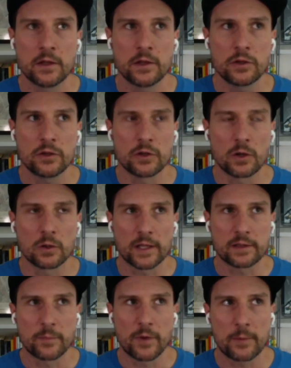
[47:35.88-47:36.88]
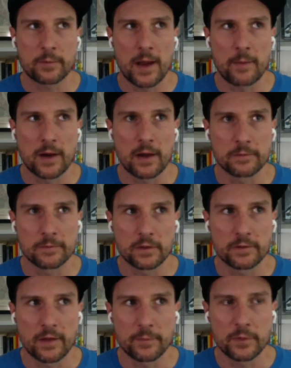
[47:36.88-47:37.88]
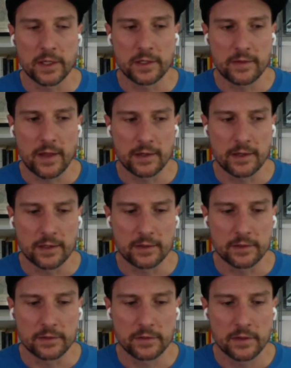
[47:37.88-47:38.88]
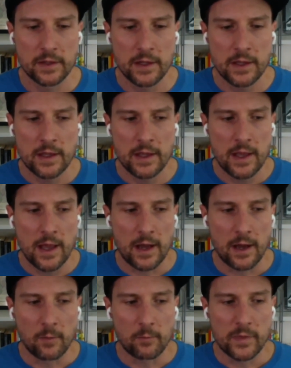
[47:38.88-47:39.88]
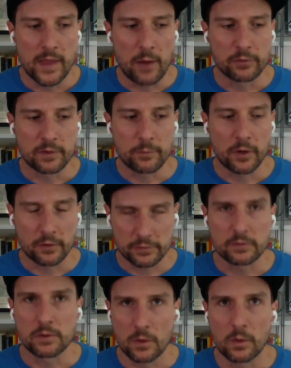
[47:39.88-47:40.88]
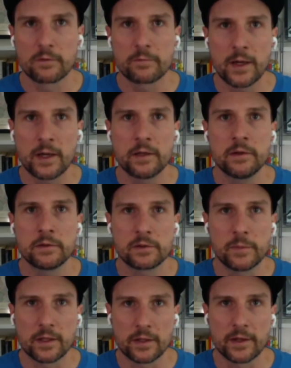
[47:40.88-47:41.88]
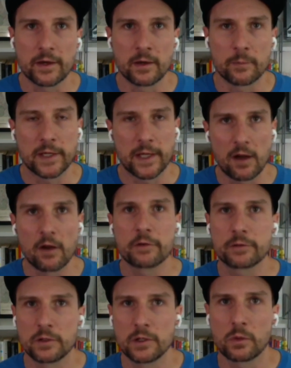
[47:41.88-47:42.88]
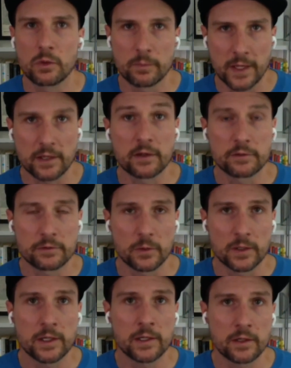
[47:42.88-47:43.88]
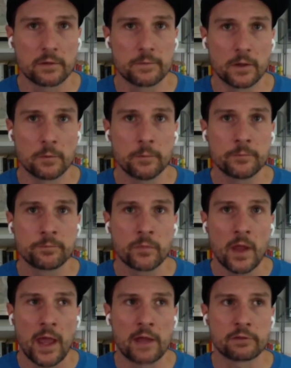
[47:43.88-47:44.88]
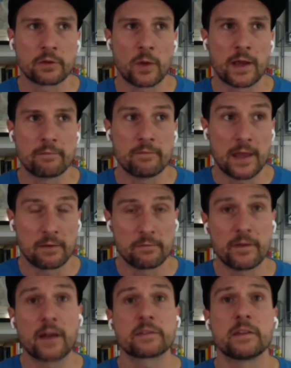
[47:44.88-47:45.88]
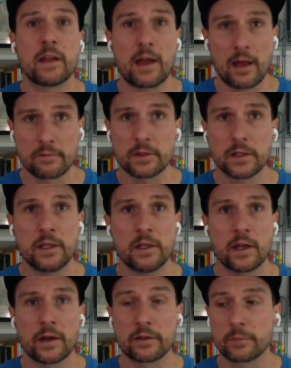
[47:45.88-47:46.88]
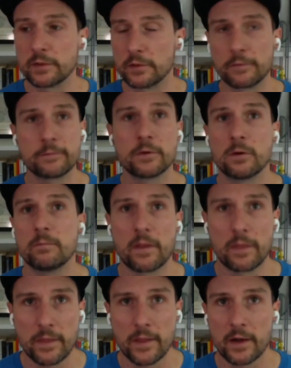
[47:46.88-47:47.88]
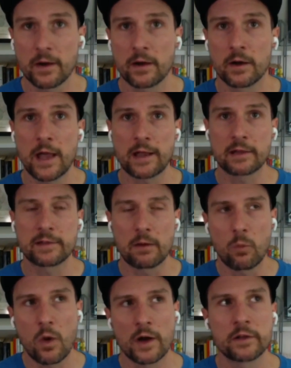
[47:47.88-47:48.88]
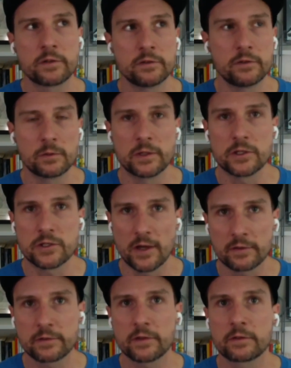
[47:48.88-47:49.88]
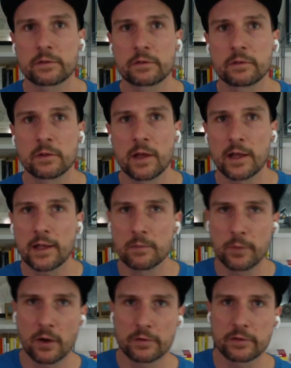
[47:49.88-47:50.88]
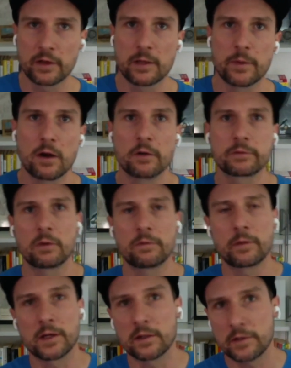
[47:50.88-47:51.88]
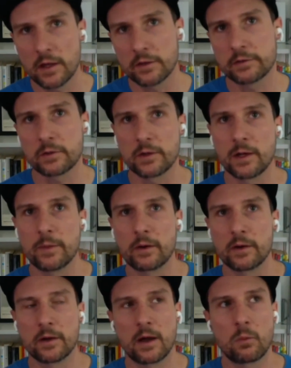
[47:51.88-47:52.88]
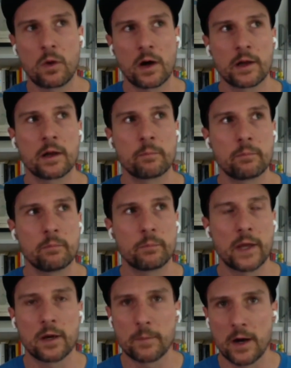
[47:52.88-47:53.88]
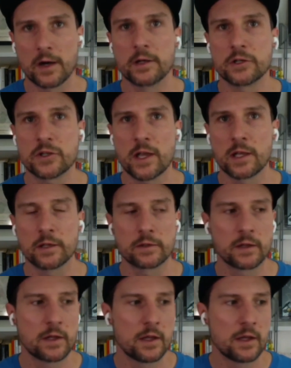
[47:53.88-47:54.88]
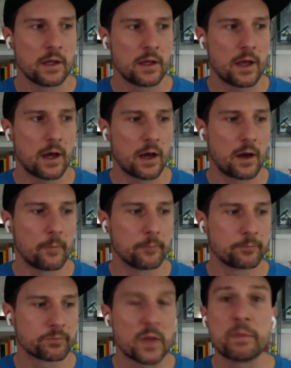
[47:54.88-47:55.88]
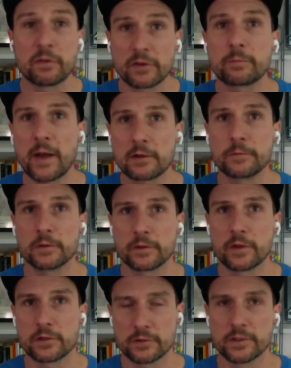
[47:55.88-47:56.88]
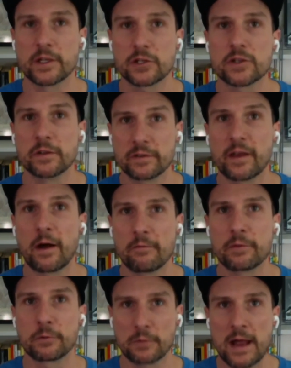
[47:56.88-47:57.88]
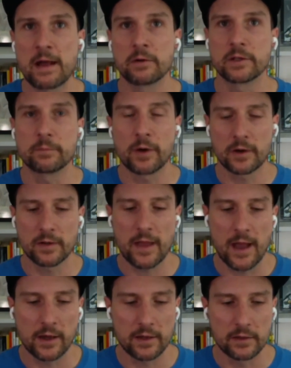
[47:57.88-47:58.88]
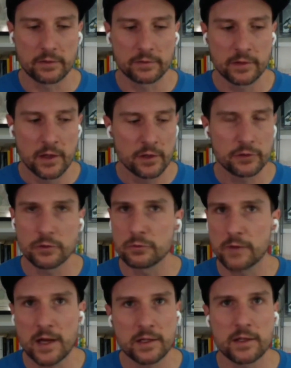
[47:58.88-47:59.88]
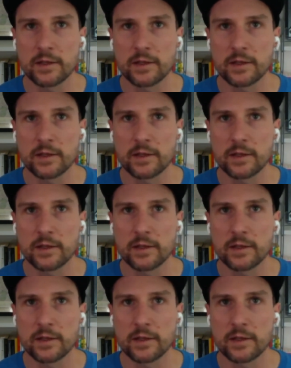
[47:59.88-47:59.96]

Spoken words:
like the Bob Graham round, for example, when I did that in England, that was a personal goal of mine, to be clear, but I also knew it would make a good story and a good film. And so I invested heavily. I spent a full month there because I wanted to do it justice, again, personally, but also if I'm going to tell a story about it, I want to pay homage and be respectful to the traditions of the round. And part of that is you recce